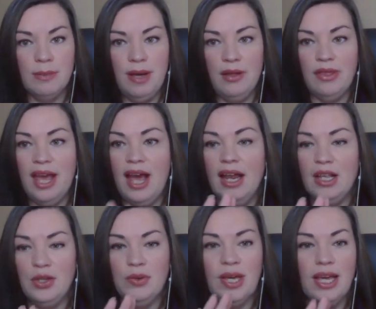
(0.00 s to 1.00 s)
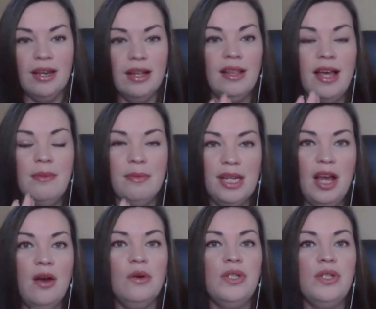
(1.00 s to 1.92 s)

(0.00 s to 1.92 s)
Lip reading: about that, you can let me know.